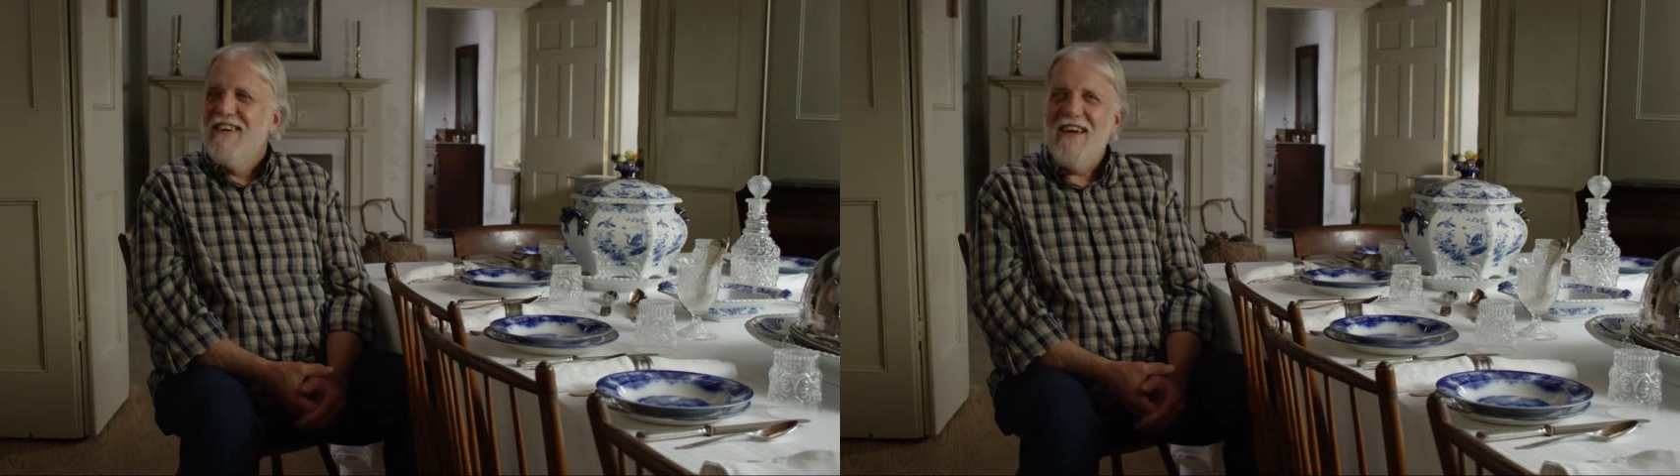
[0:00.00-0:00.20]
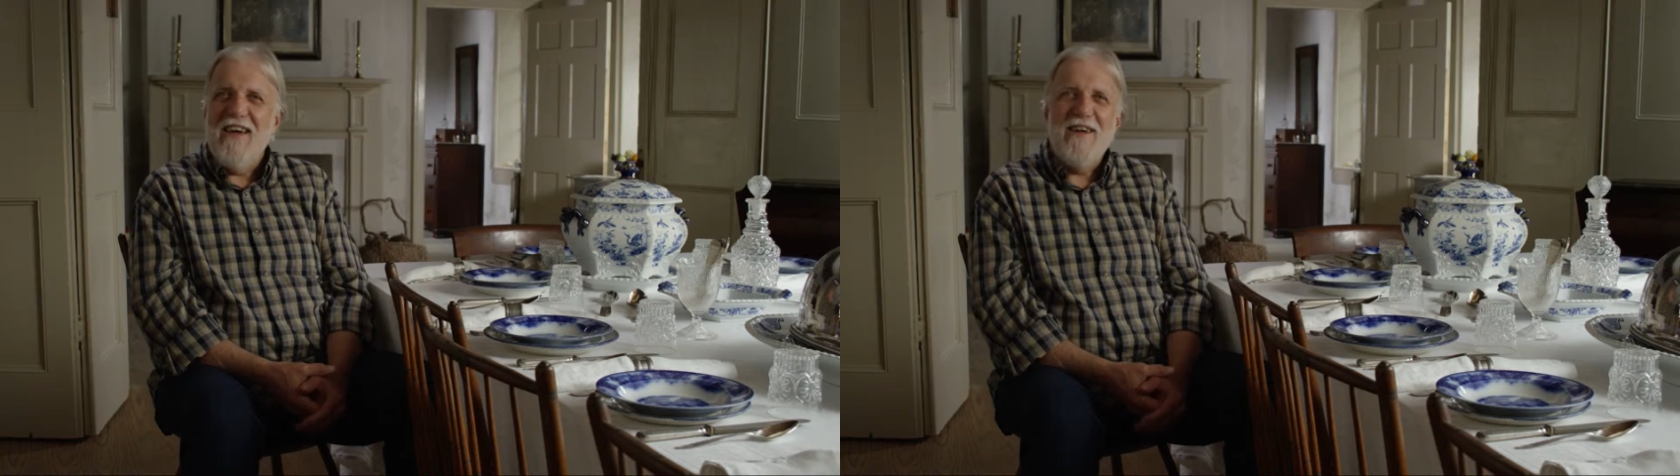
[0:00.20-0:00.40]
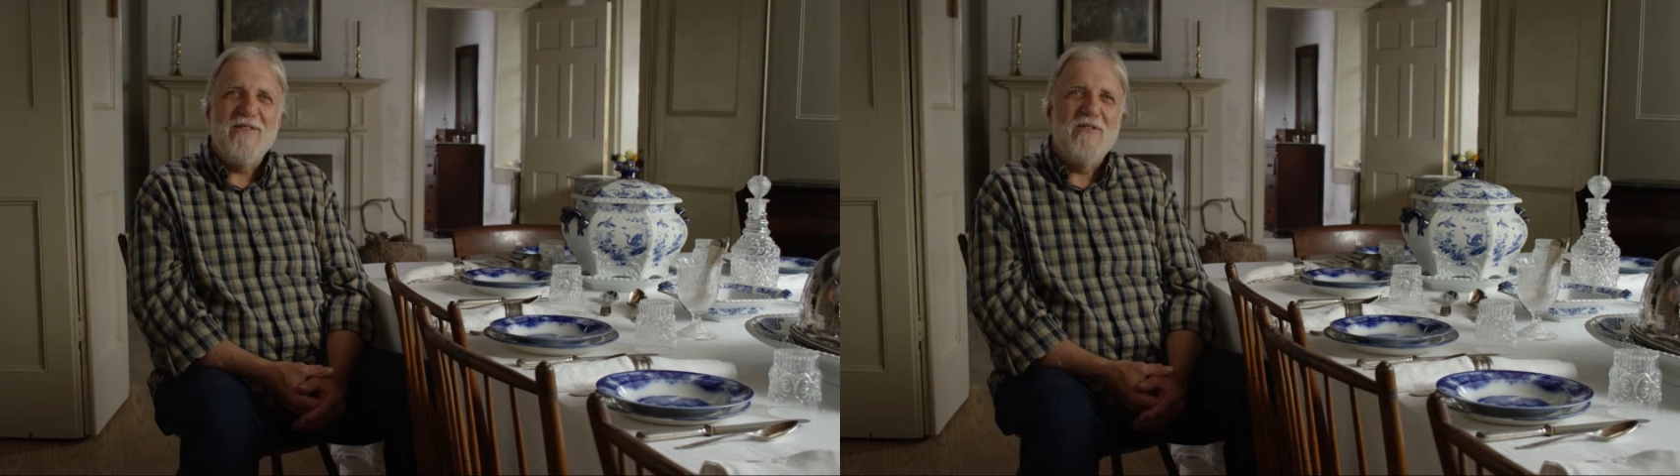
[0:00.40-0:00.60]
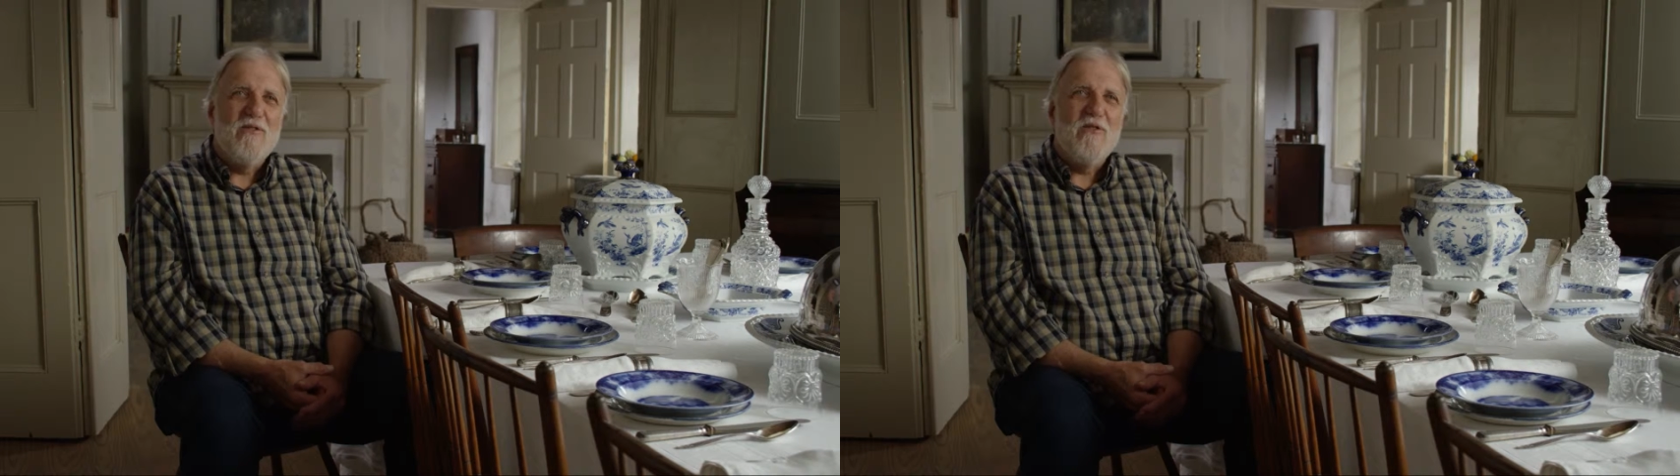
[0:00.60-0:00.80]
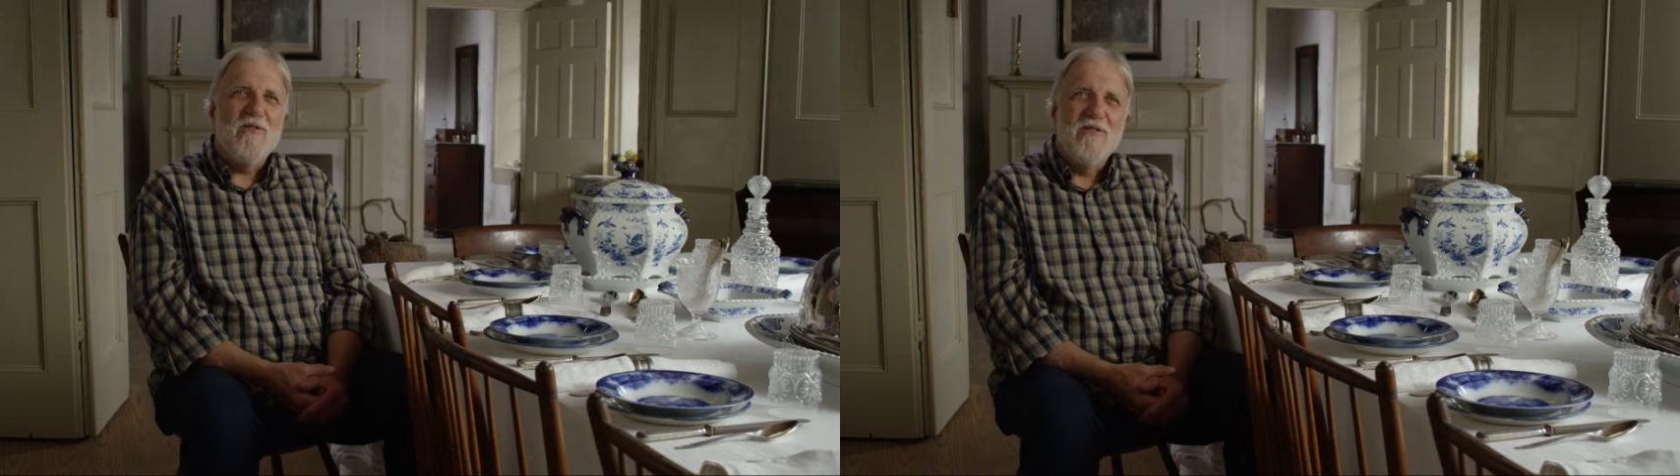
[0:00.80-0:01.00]
and
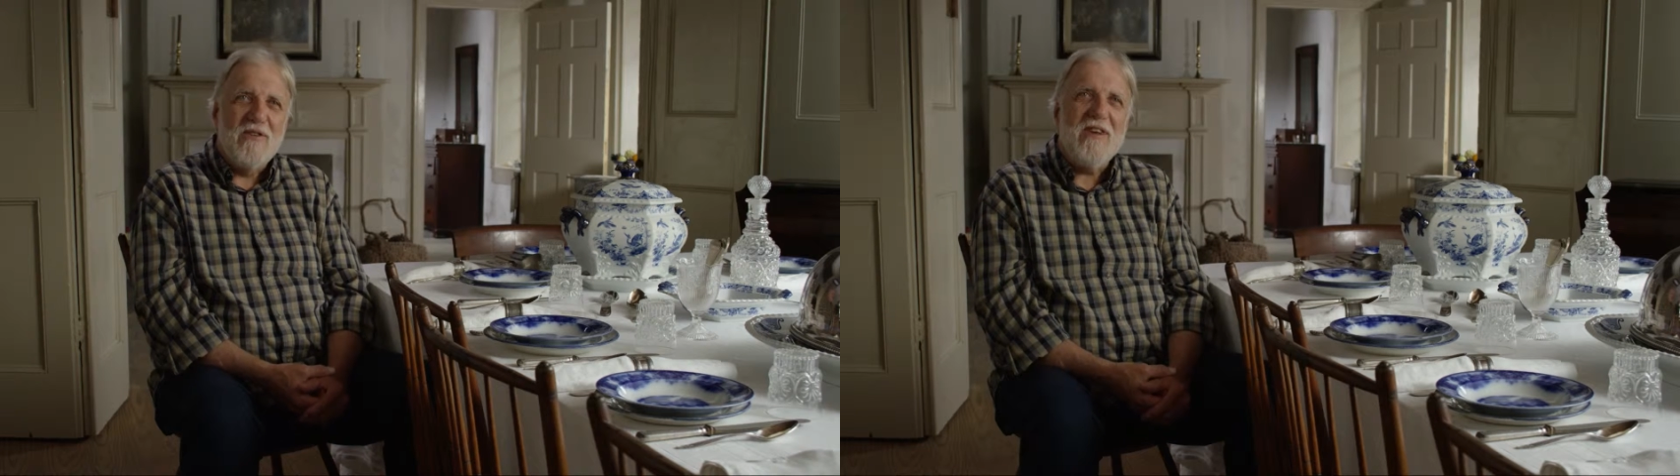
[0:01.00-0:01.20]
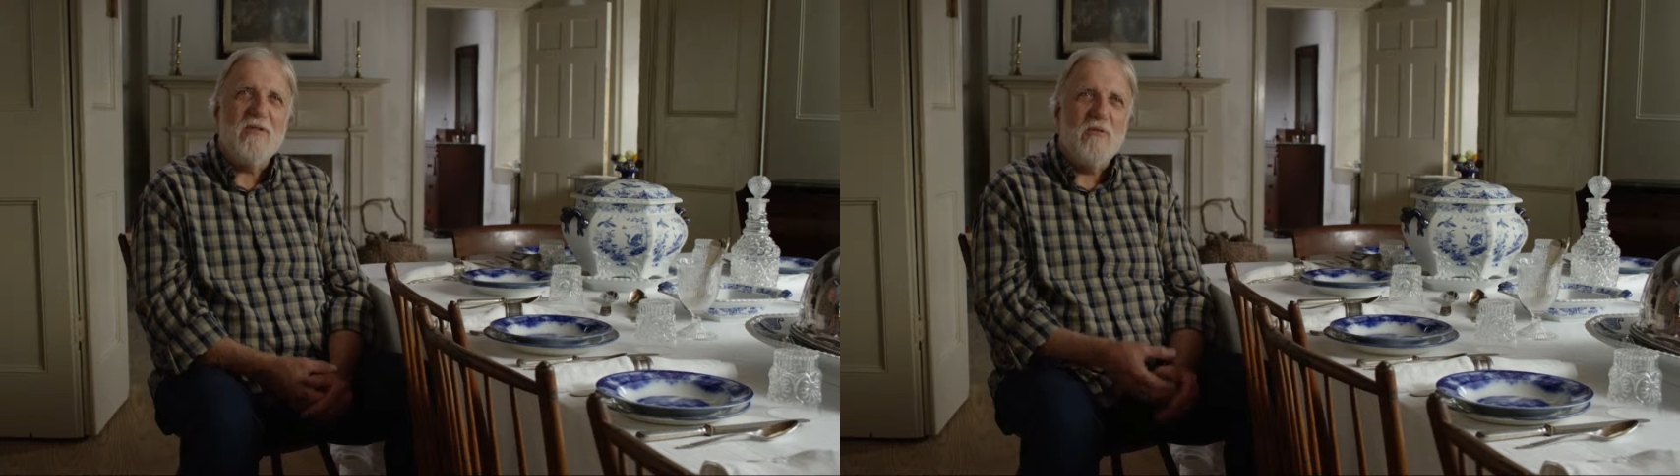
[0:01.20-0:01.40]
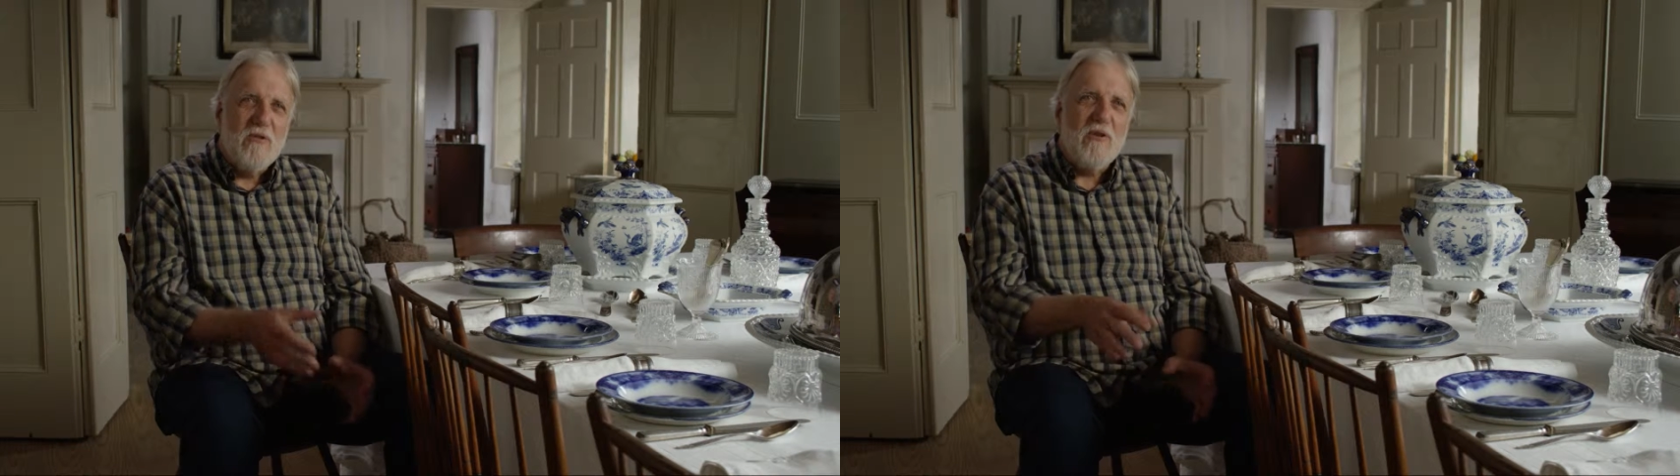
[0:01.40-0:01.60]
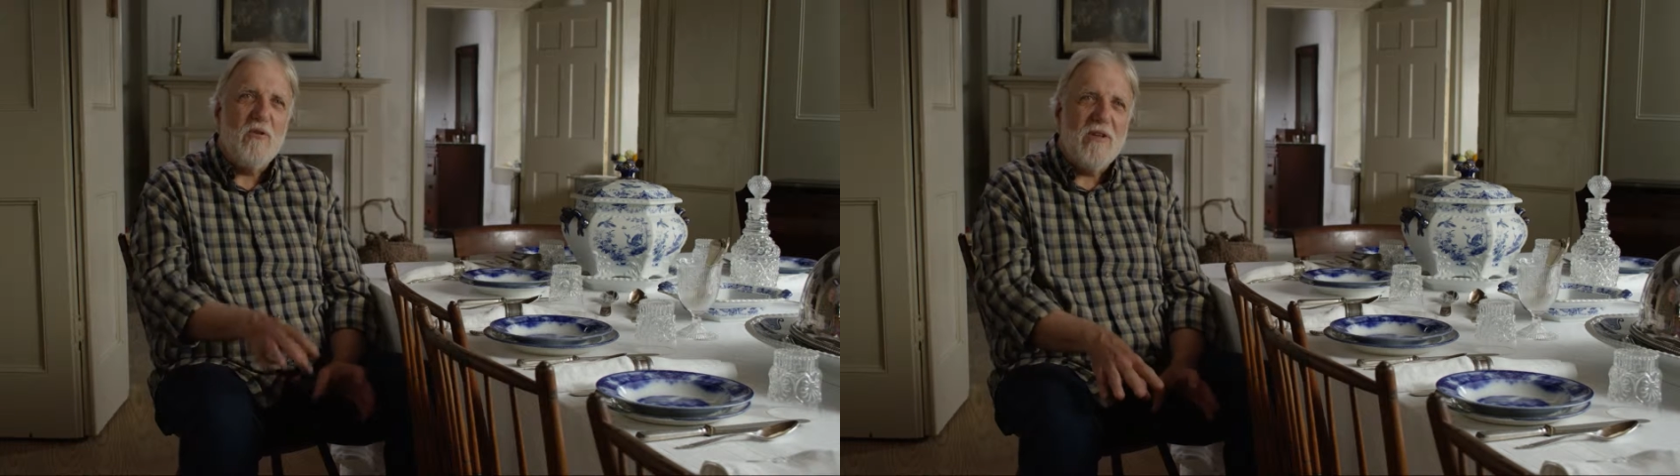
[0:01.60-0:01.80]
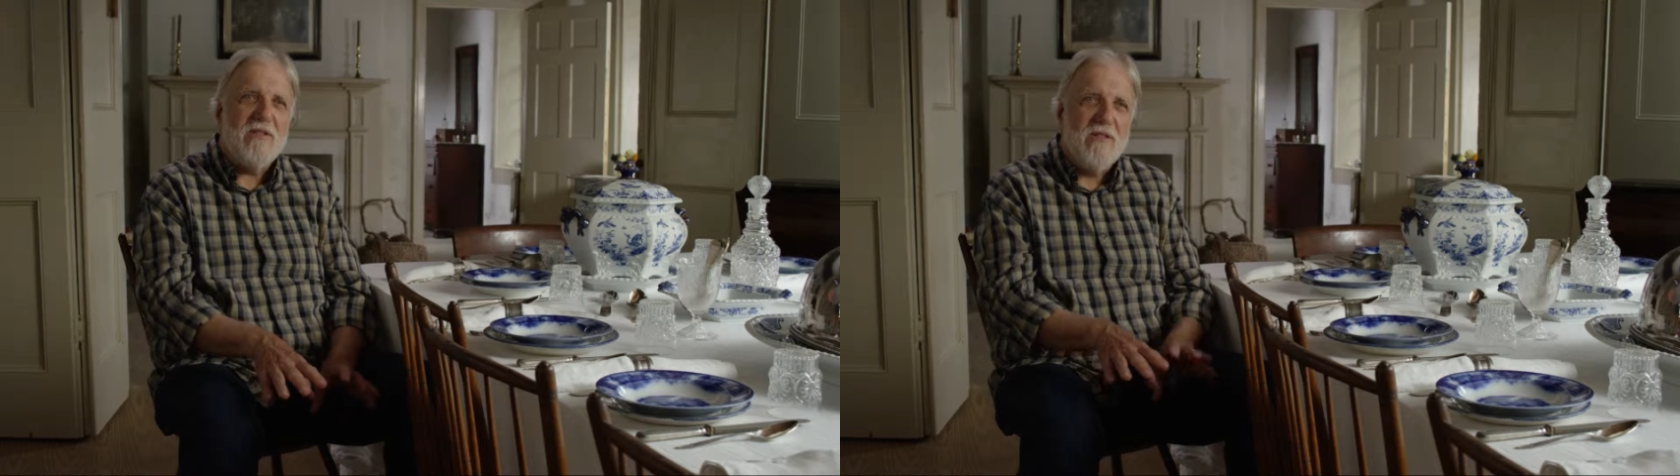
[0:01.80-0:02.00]
to look at really what